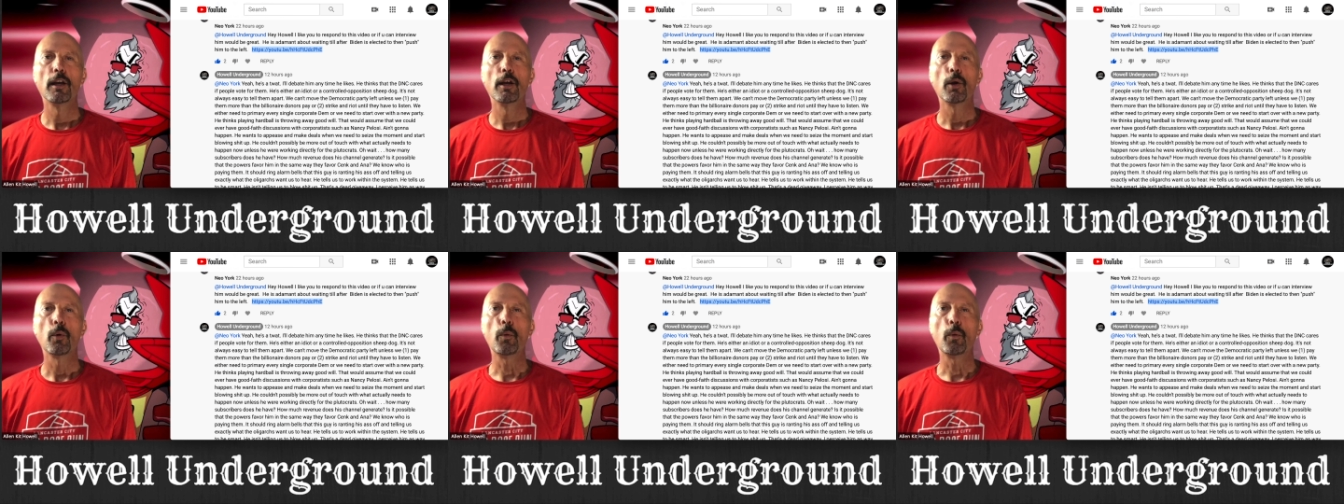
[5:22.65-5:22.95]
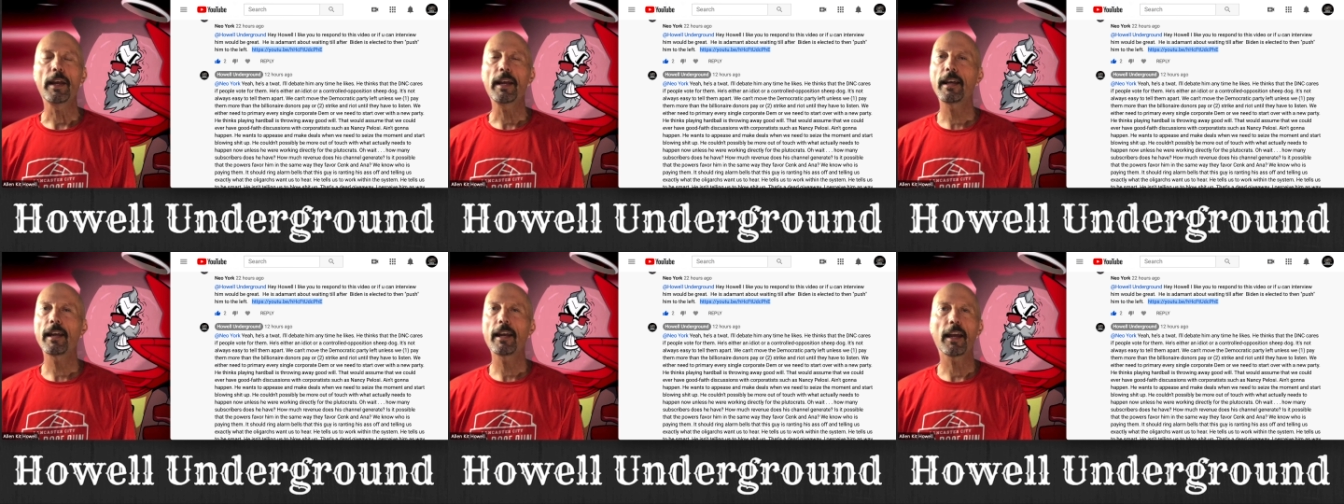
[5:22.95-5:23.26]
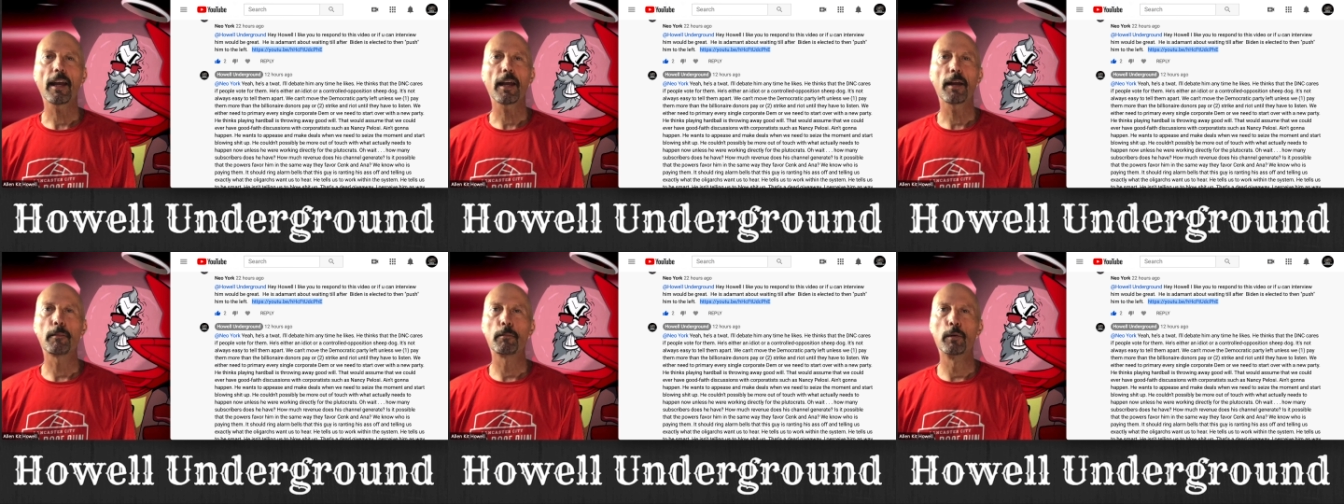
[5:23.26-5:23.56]
We
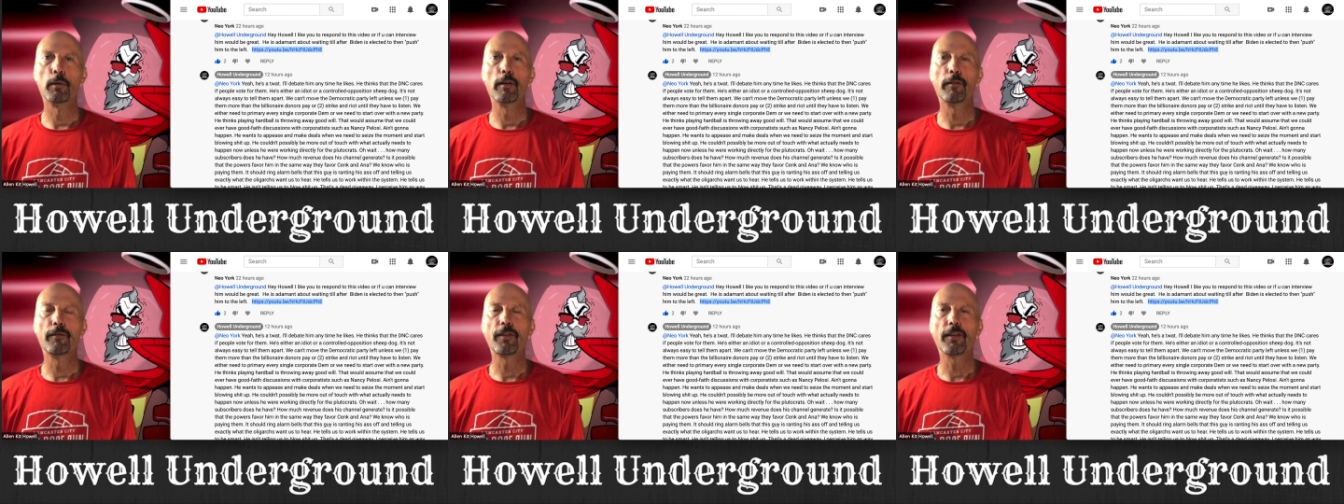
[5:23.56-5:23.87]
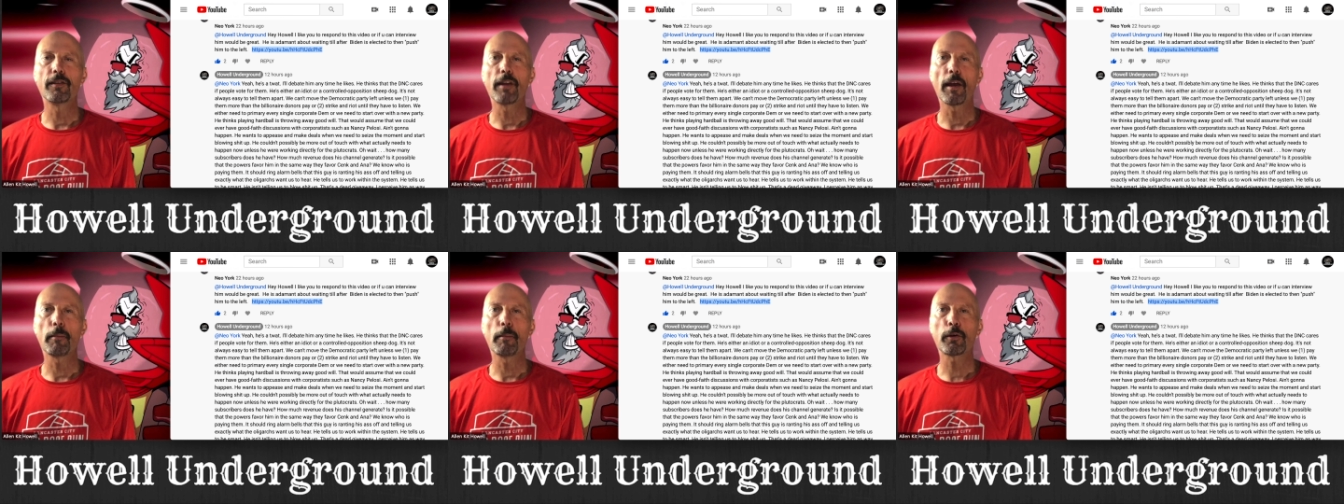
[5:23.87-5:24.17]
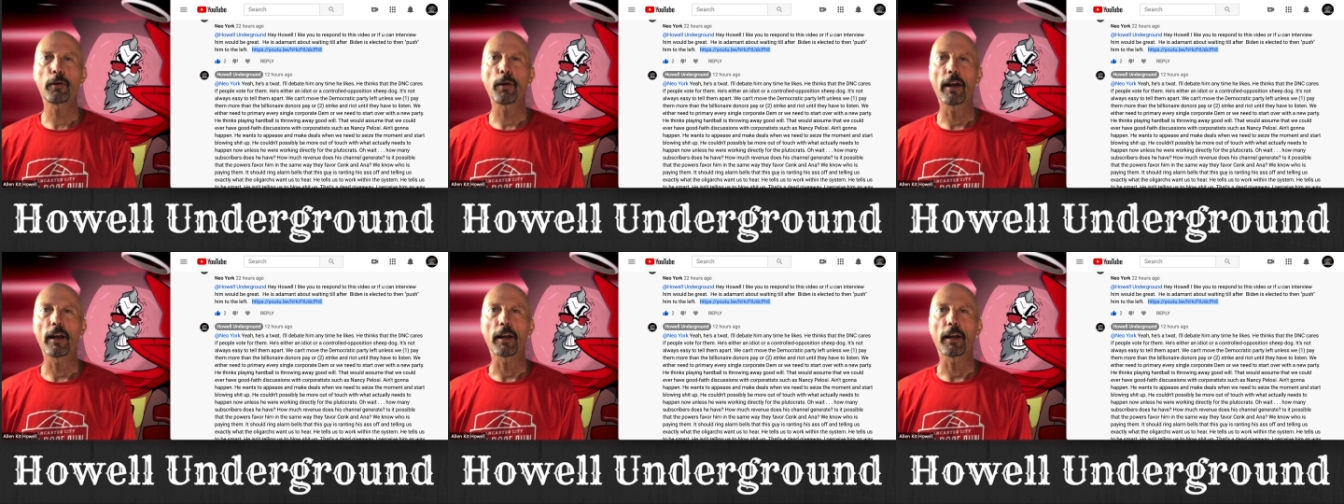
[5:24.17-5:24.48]
can't move the
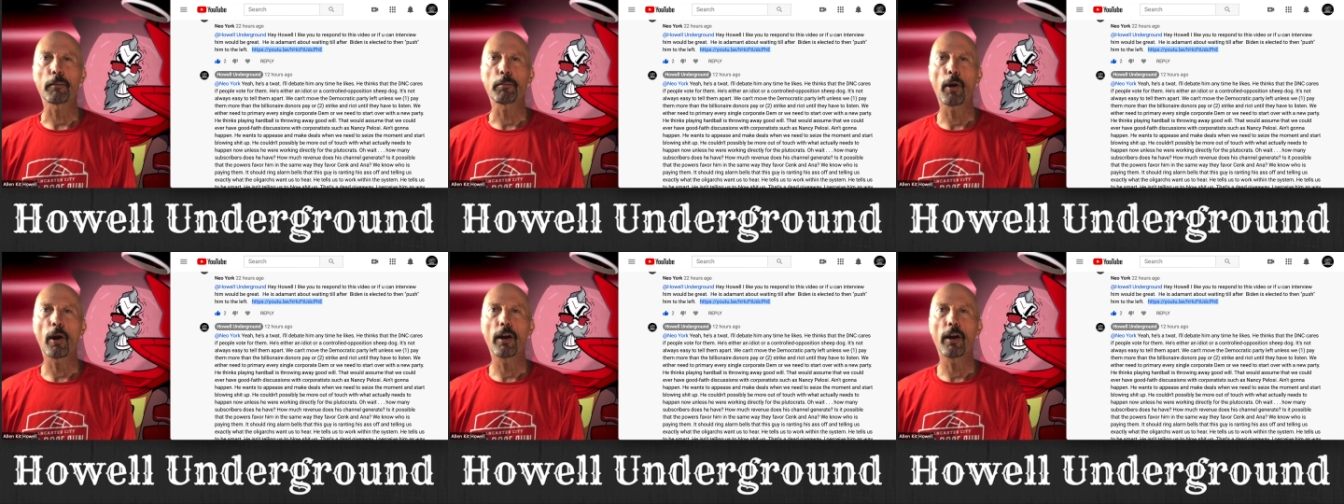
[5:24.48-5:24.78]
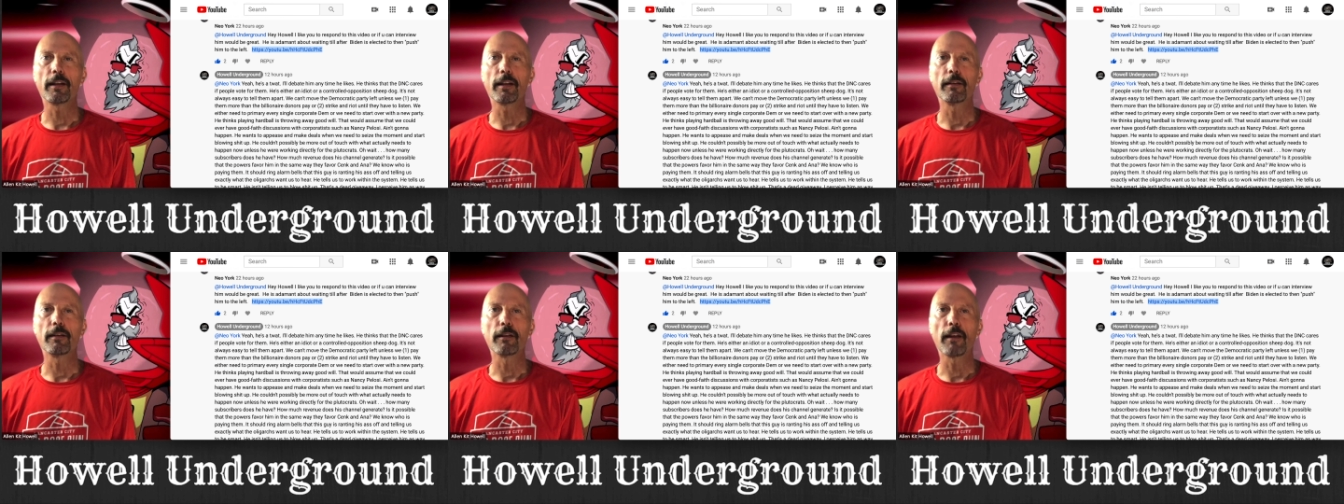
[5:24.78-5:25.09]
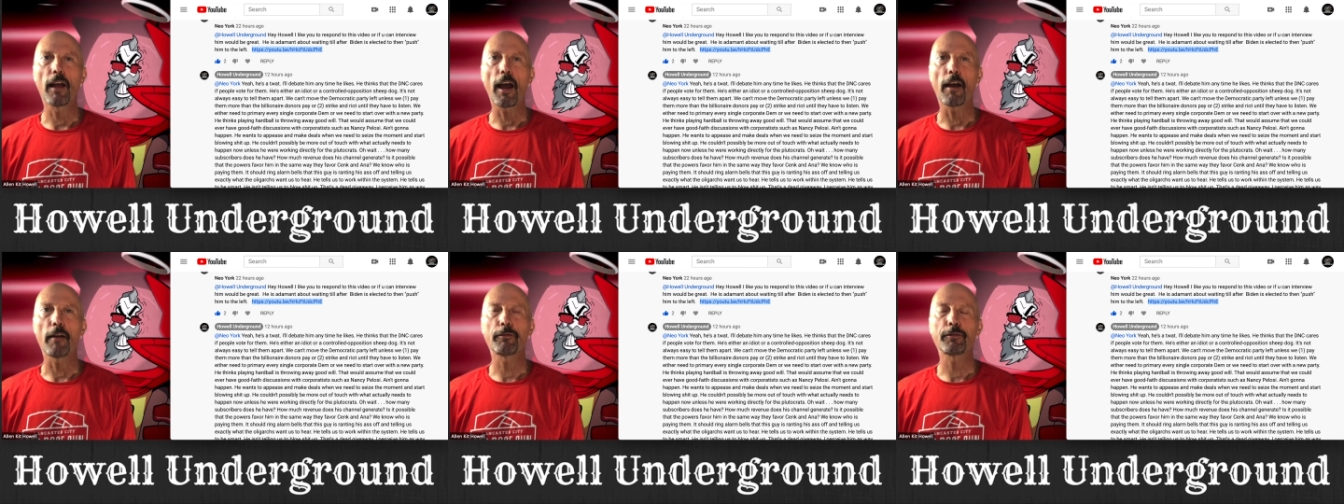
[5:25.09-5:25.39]
Democratic Party
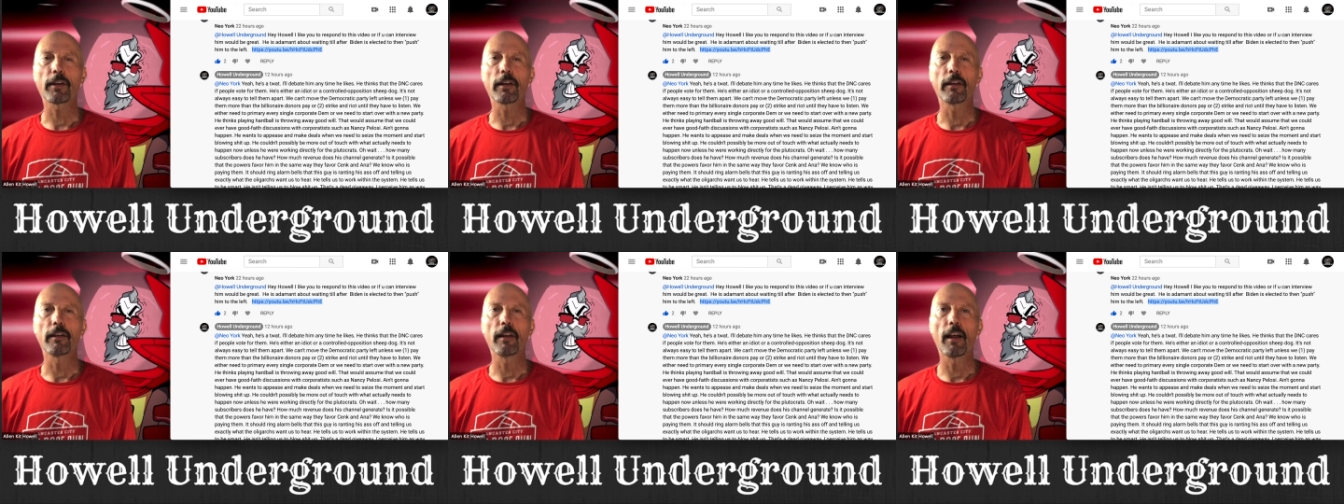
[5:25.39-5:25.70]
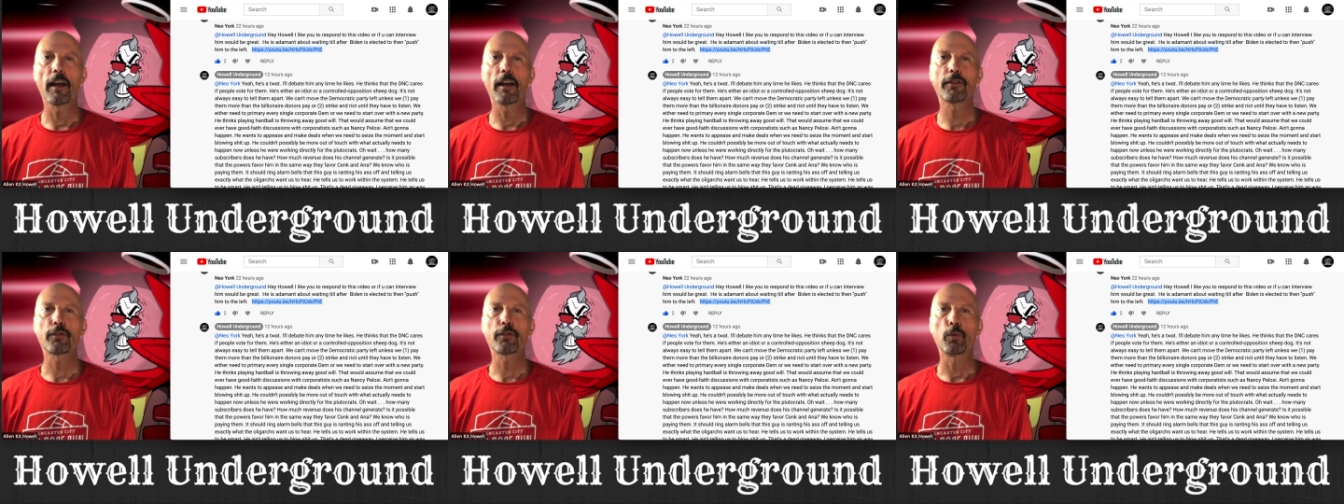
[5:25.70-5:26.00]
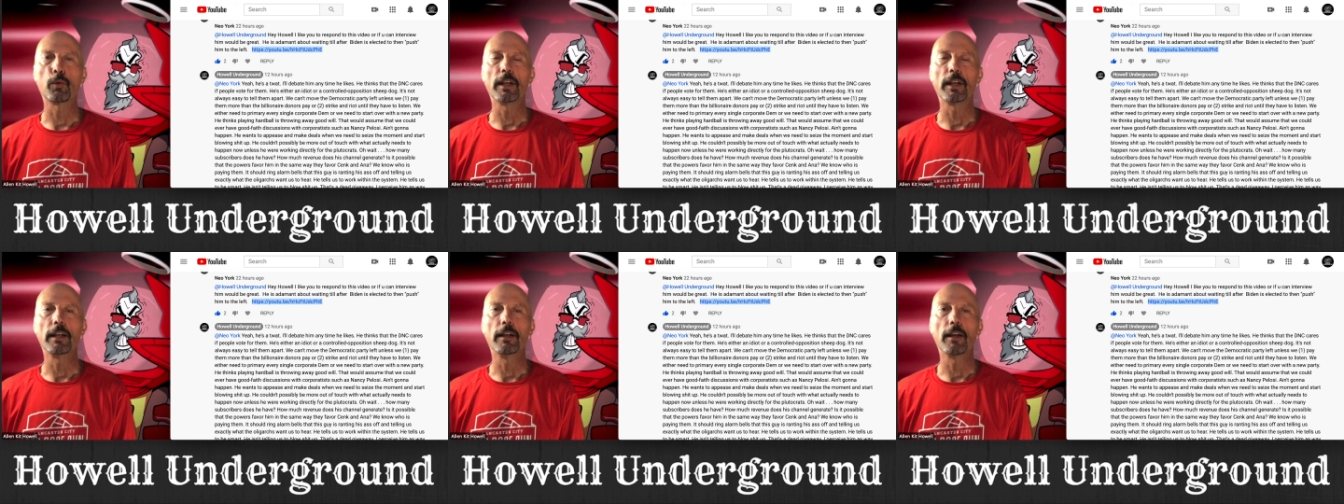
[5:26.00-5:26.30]
left unless we,